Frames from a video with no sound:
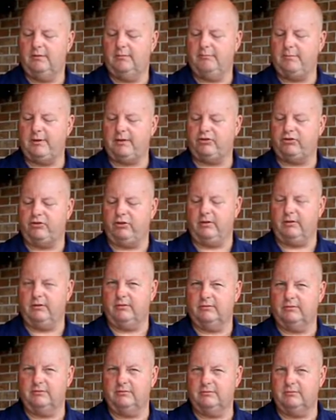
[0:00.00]
mixture,
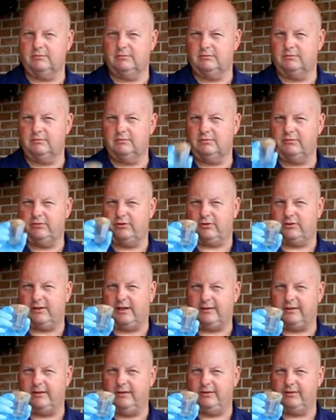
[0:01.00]
just
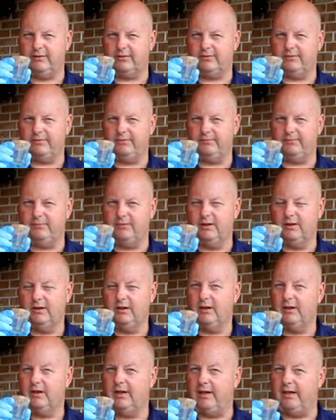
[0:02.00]
like this.
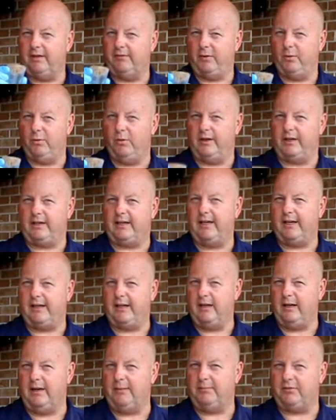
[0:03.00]
And if you want to kick
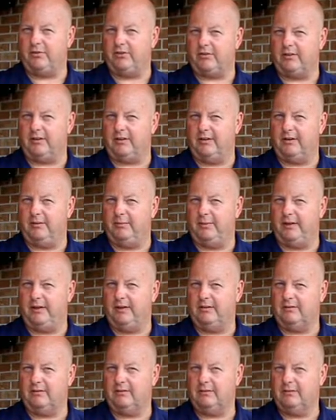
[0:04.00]
it up just a little
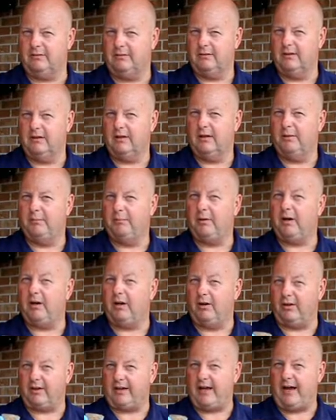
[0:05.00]
bit, put a
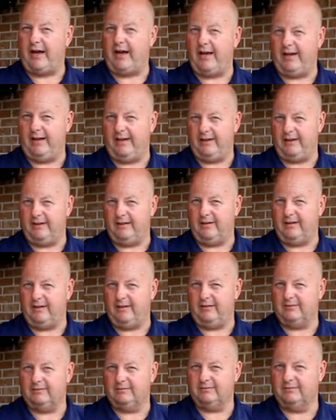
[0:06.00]
little cayenne in
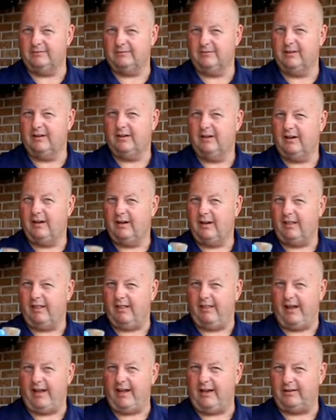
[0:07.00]
there.
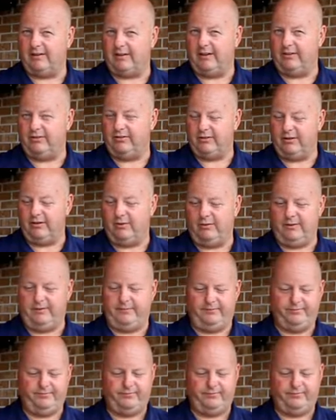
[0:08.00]
That'll get you going.